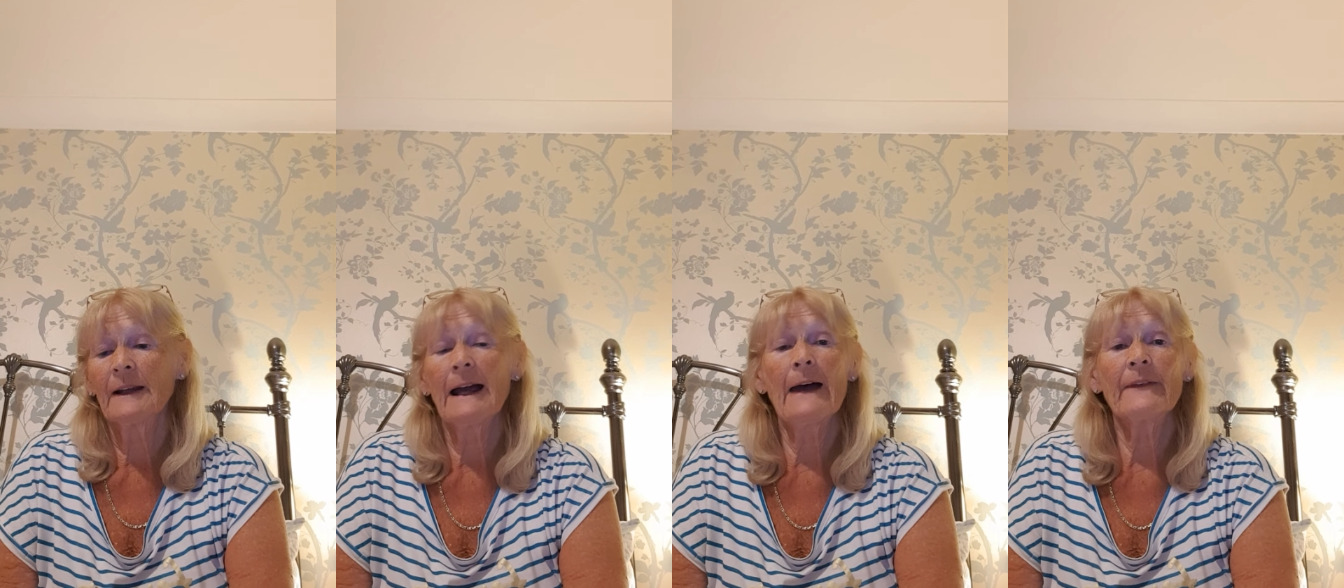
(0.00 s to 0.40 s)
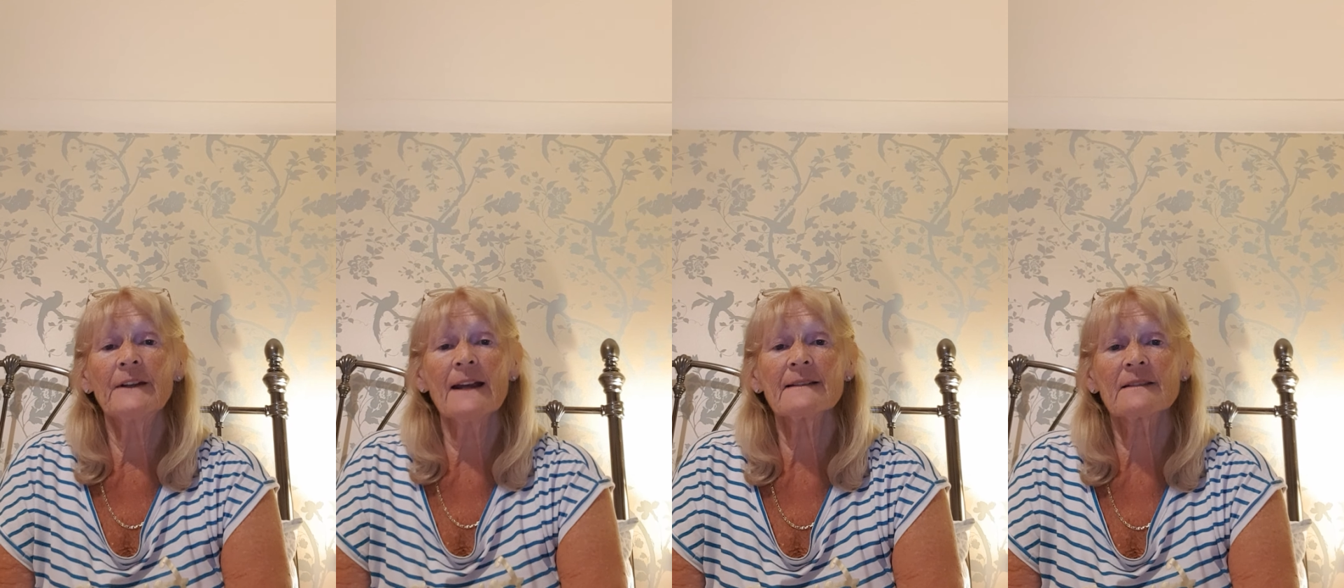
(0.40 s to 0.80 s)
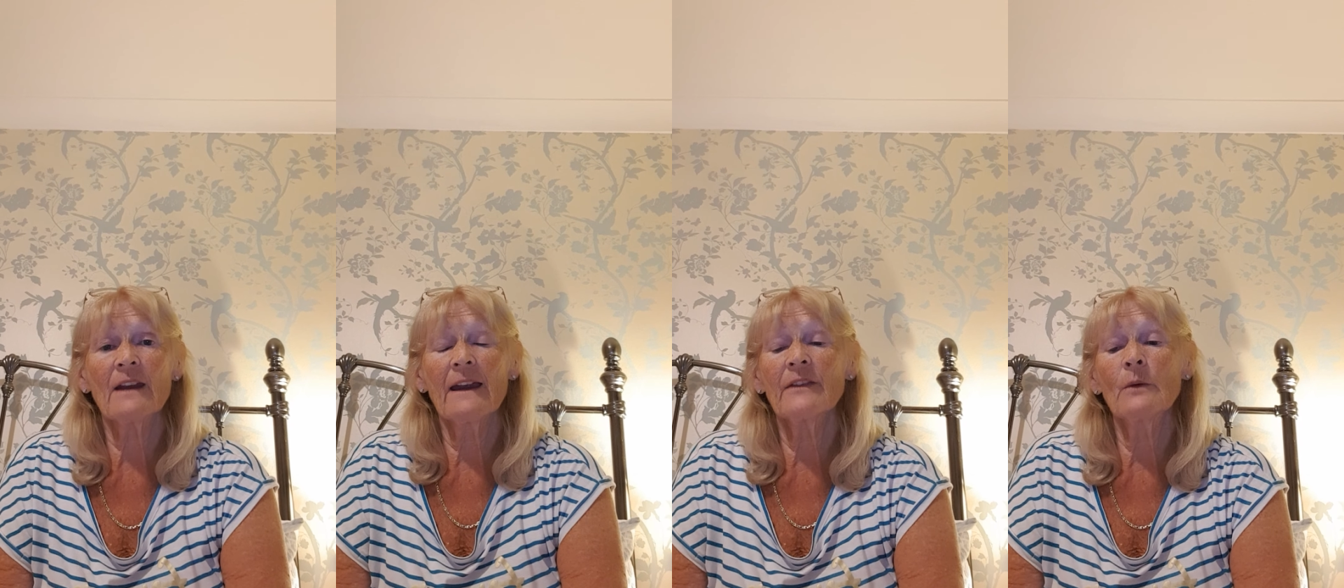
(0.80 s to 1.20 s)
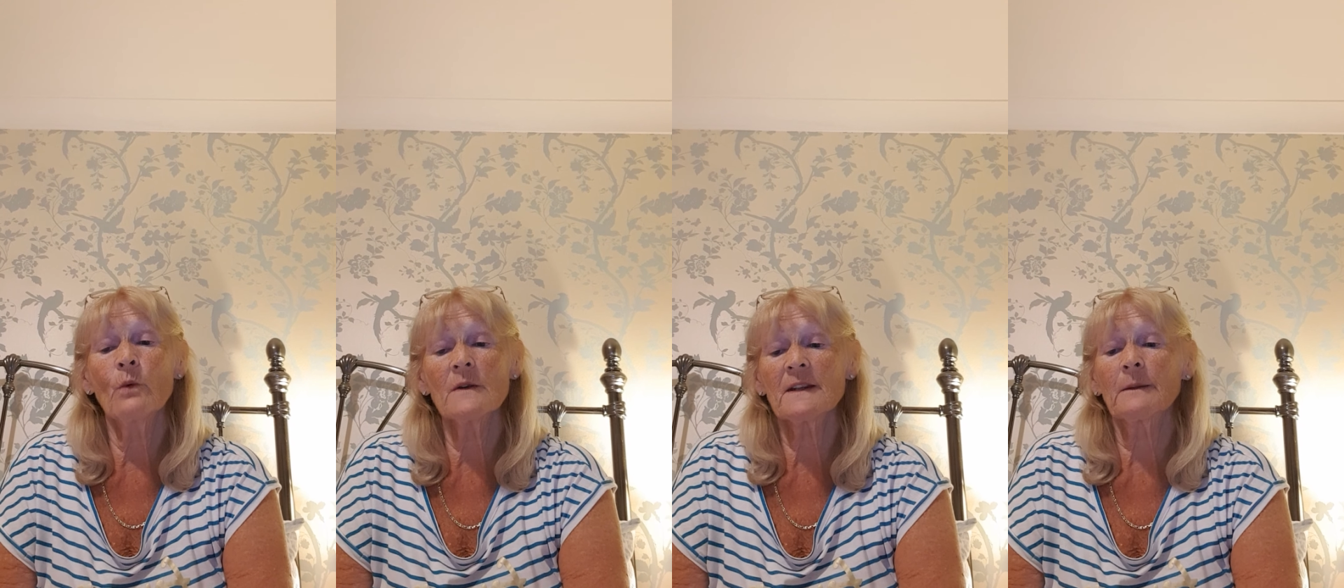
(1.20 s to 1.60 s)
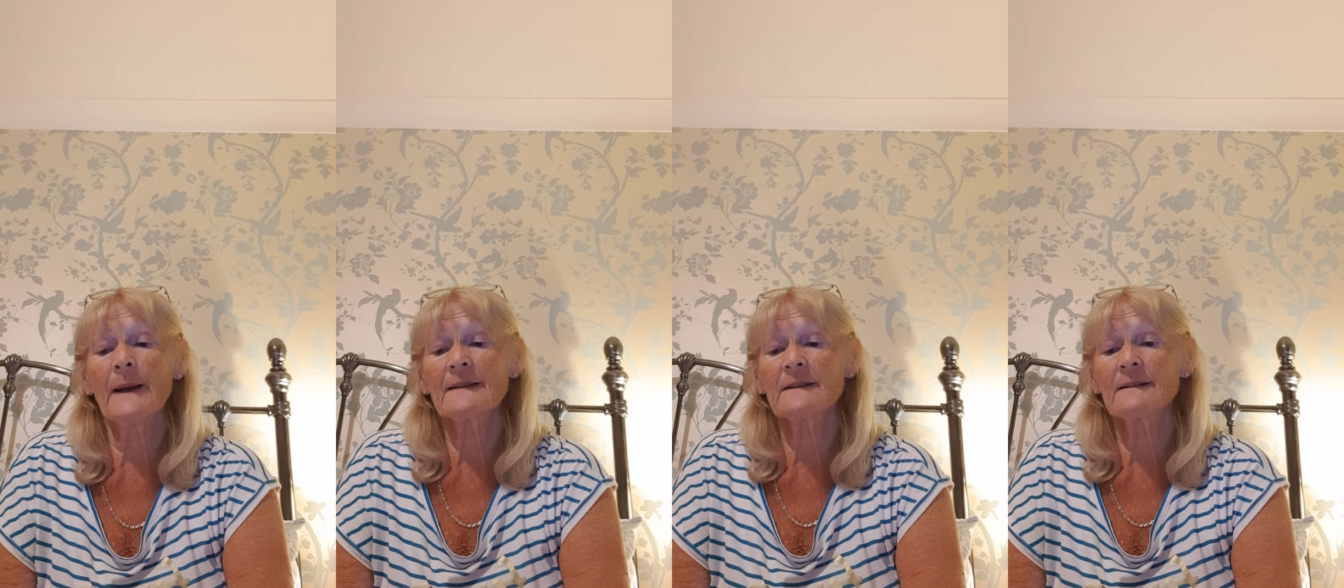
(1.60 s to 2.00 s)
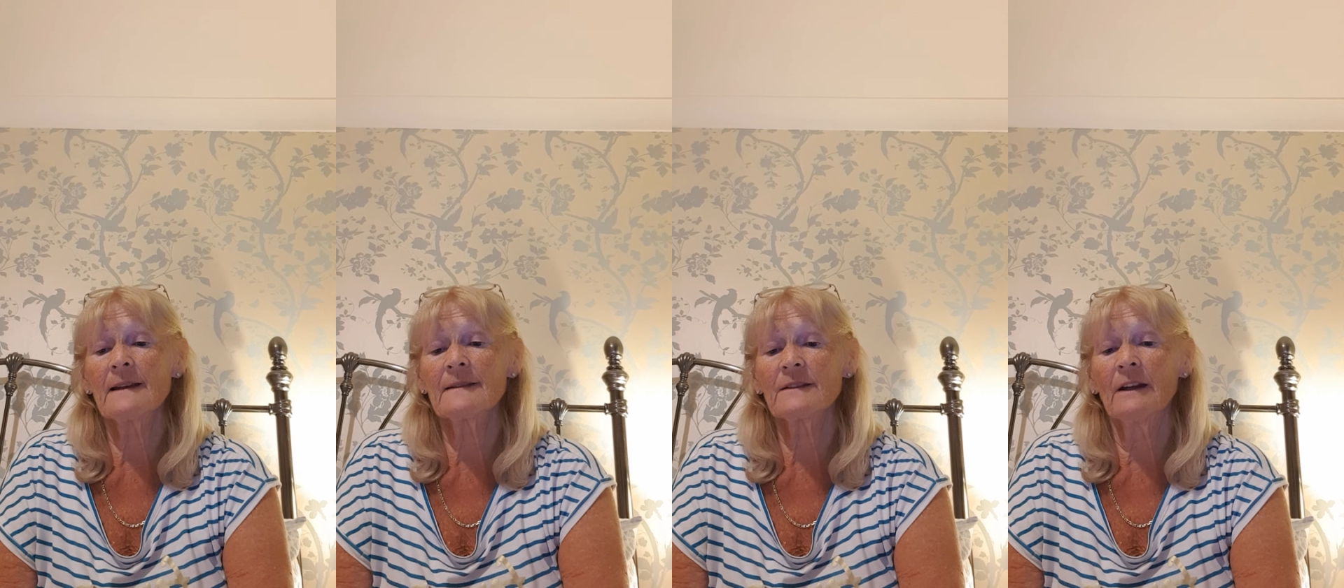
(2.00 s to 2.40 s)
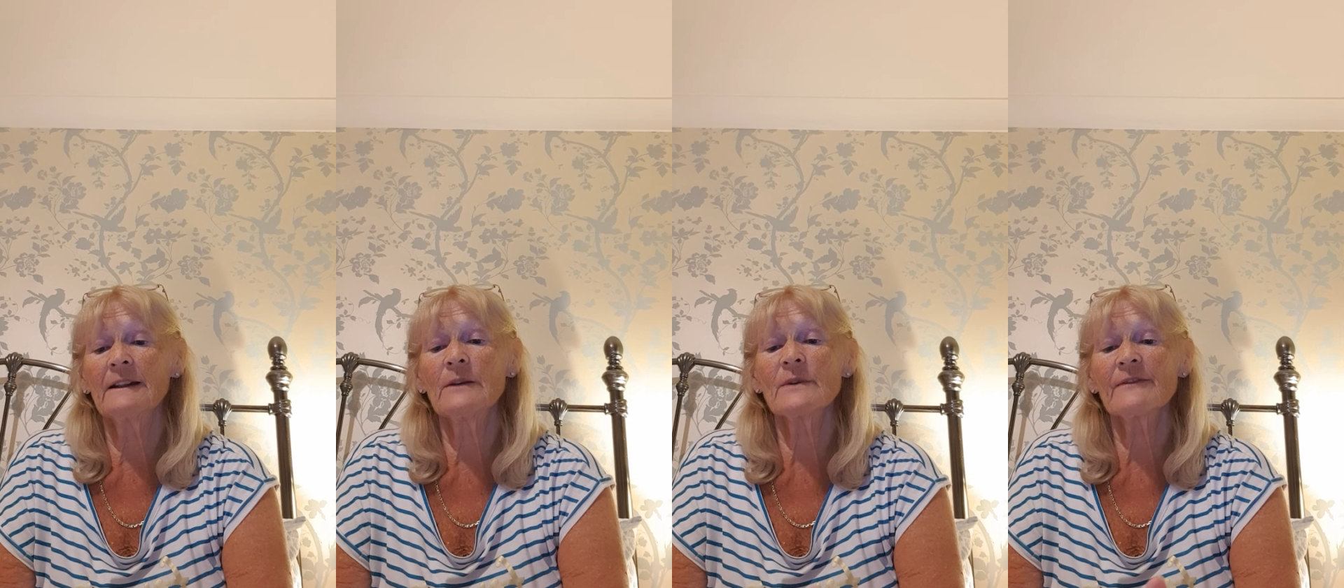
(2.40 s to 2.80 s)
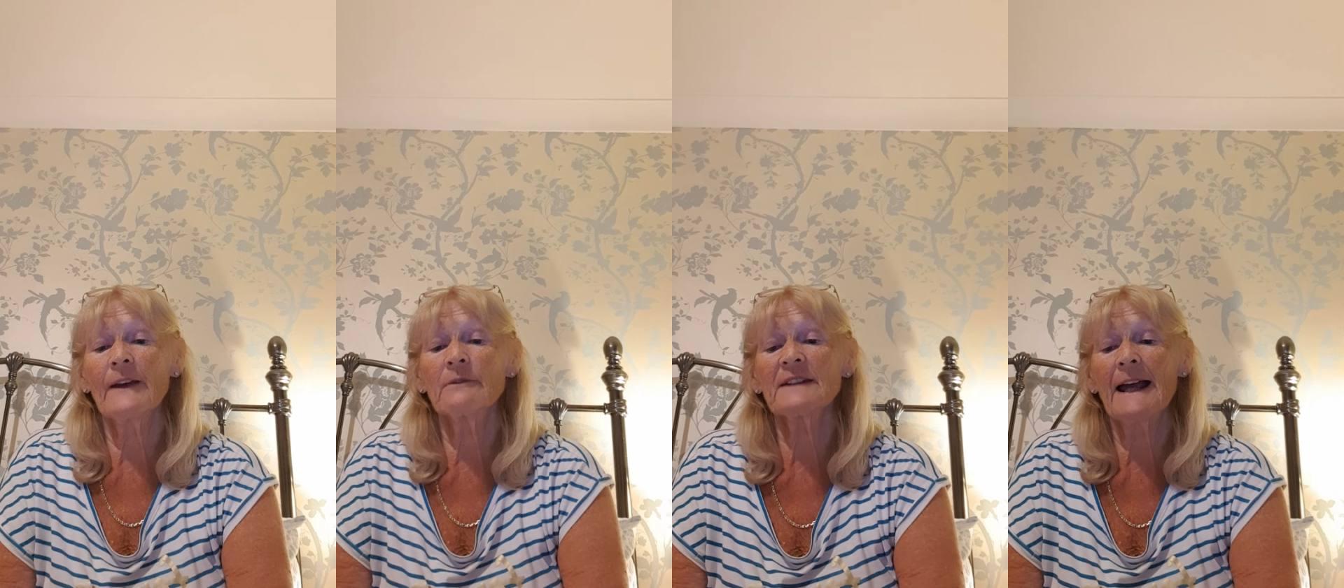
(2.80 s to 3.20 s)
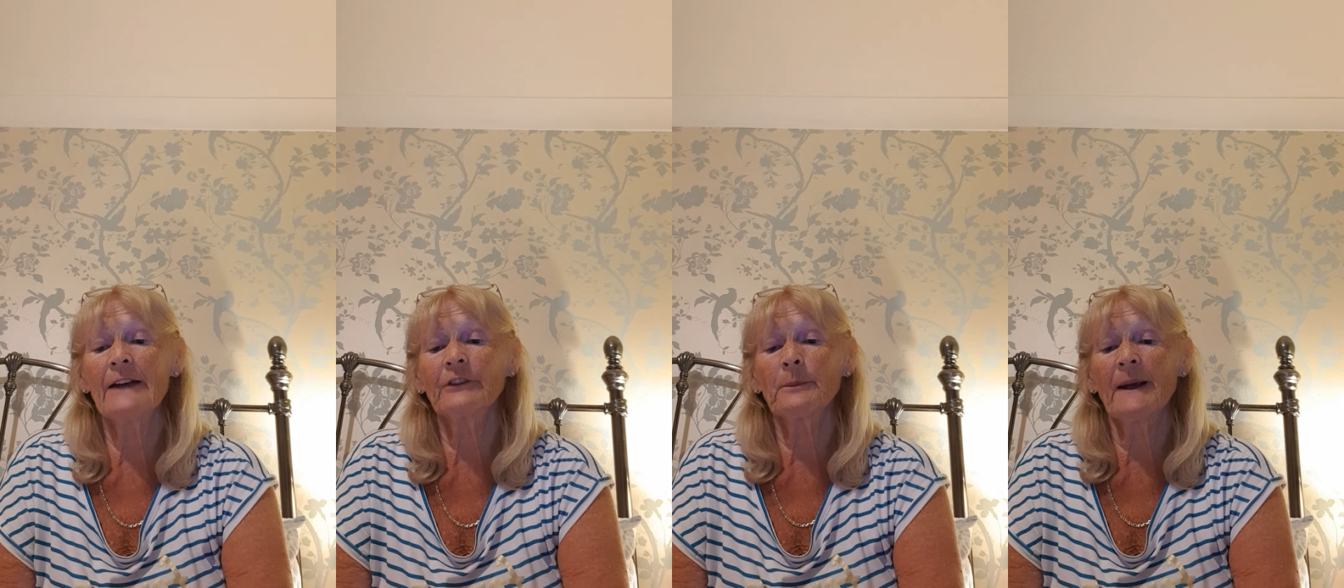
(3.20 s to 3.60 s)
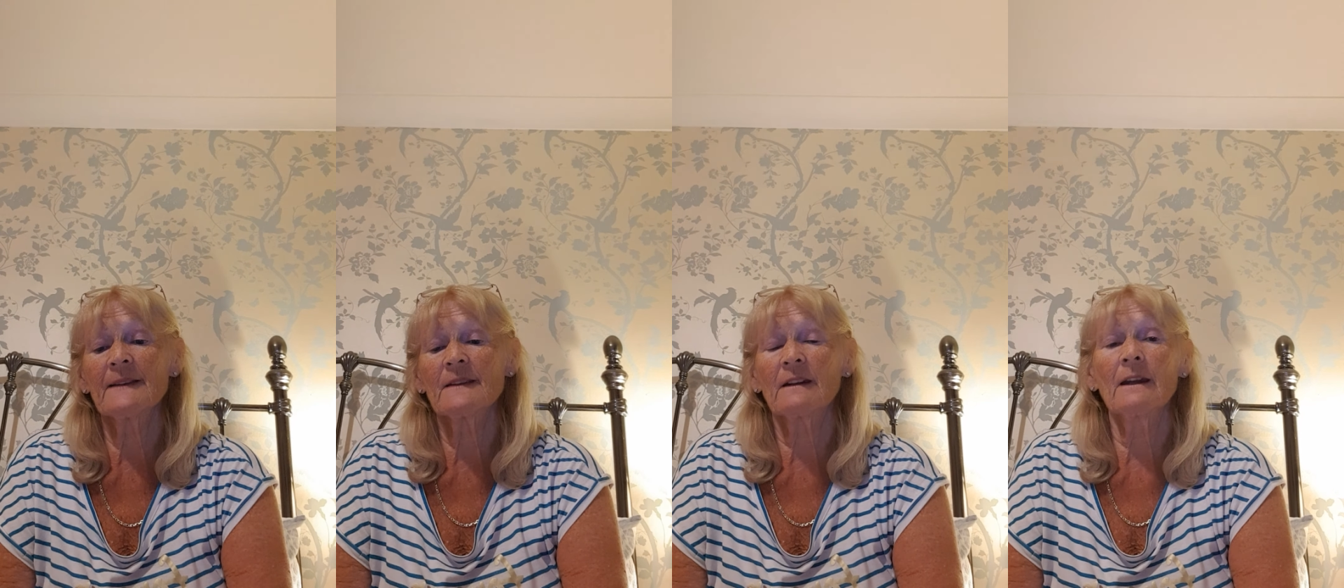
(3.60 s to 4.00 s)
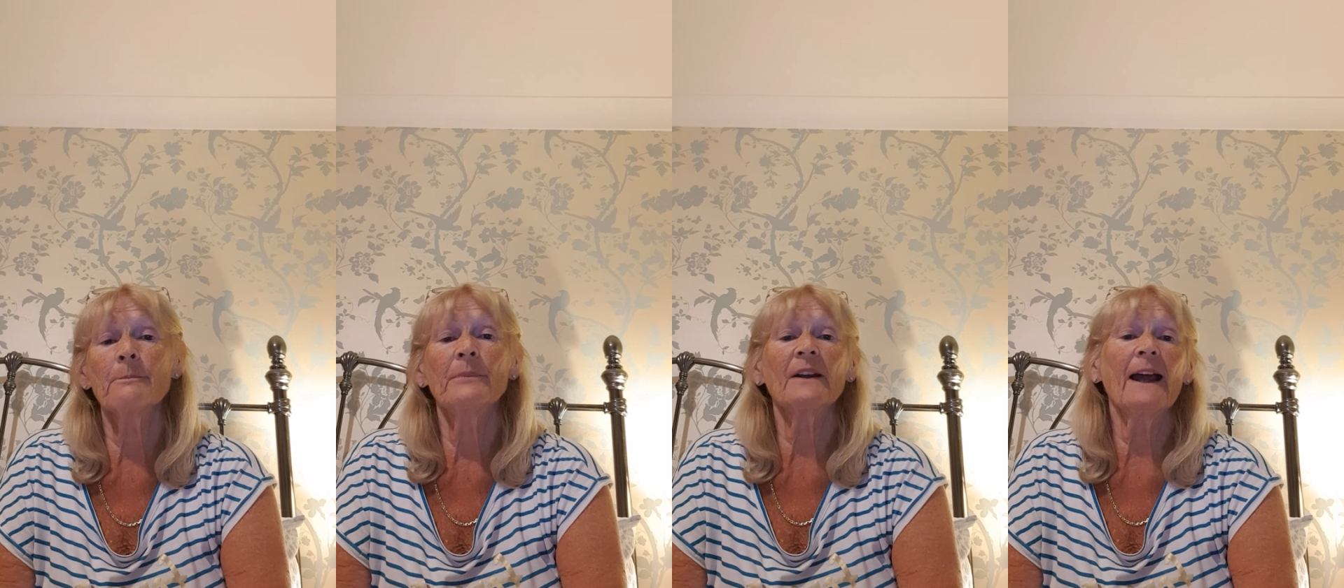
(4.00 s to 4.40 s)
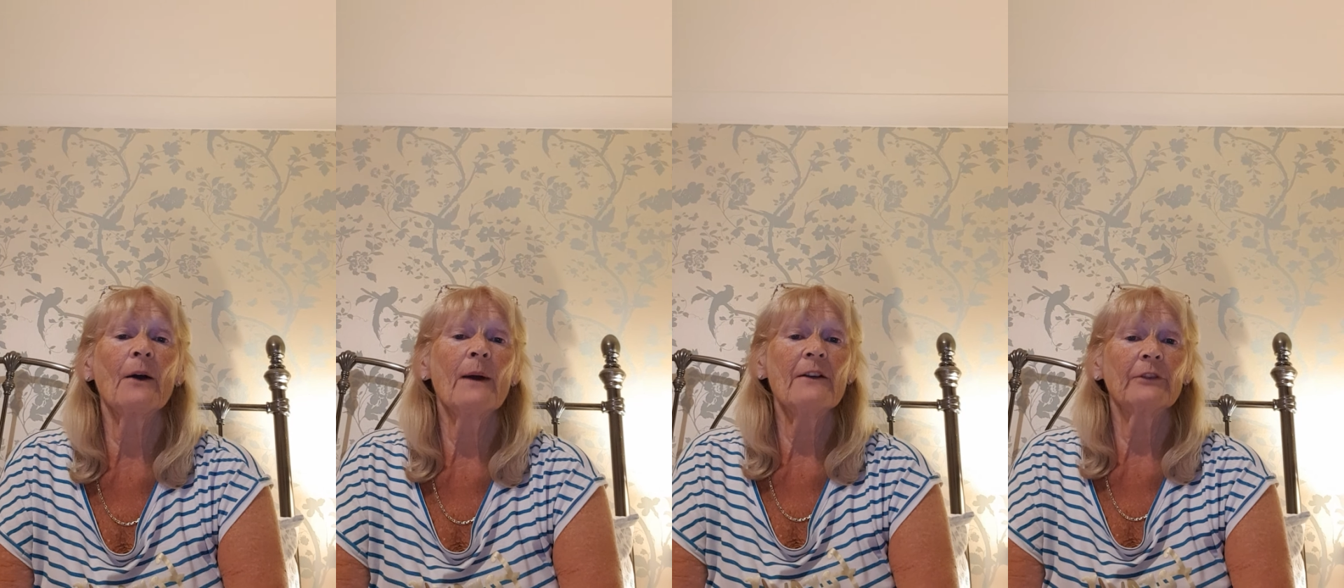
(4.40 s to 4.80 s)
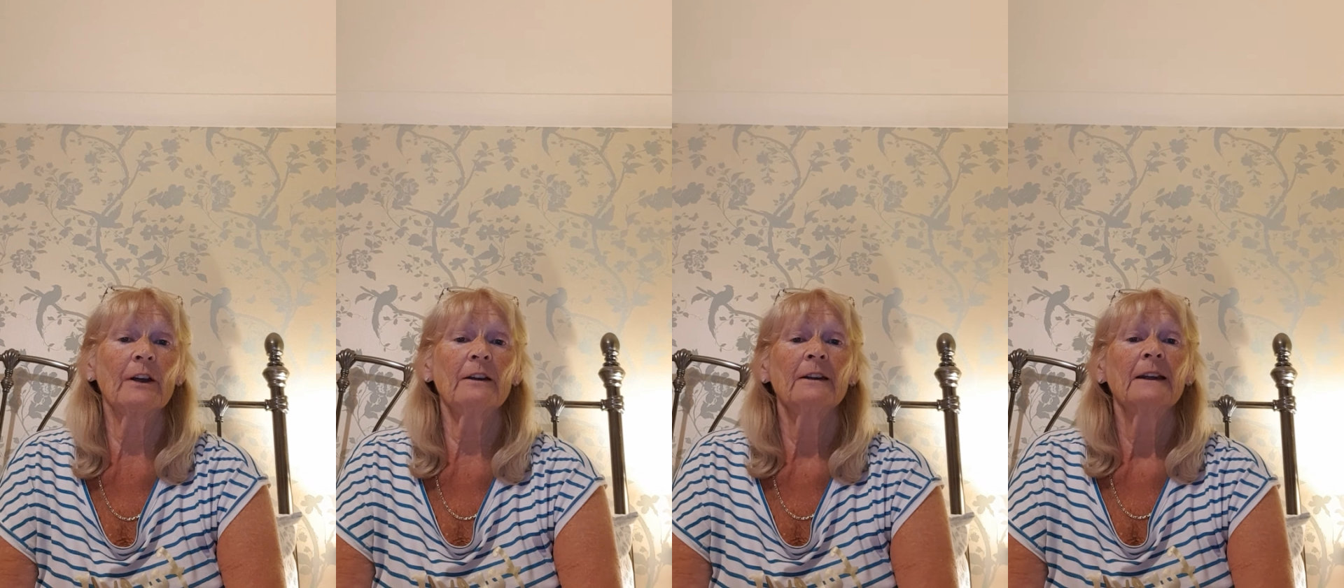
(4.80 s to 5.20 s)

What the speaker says: And the next day there was a capacity test done and he was found to have capacity. But however,